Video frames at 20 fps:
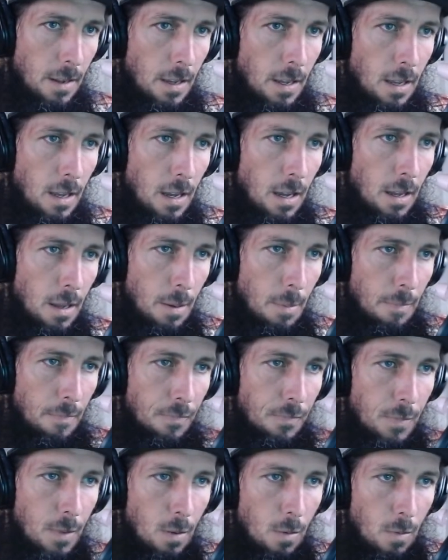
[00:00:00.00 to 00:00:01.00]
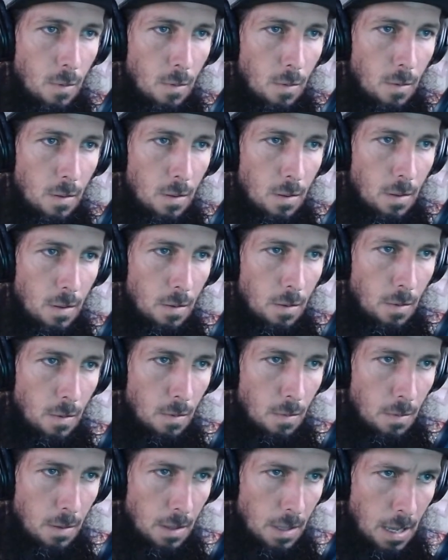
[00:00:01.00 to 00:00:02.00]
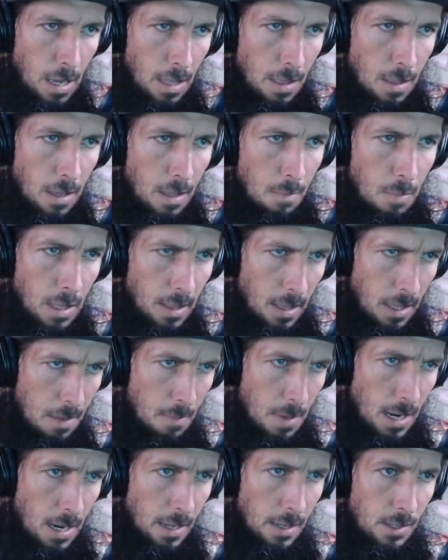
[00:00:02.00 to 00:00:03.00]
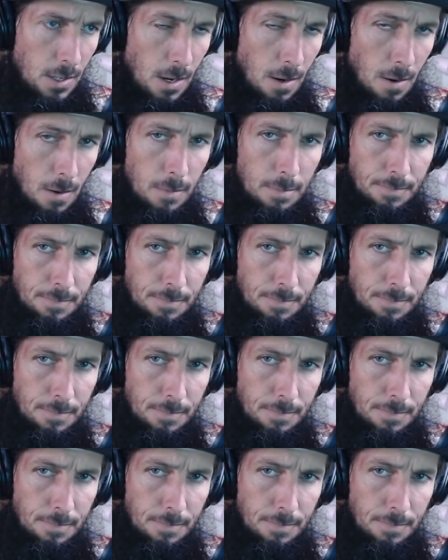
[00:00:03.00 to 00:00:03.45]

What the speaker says: on. And then monthly meetings here.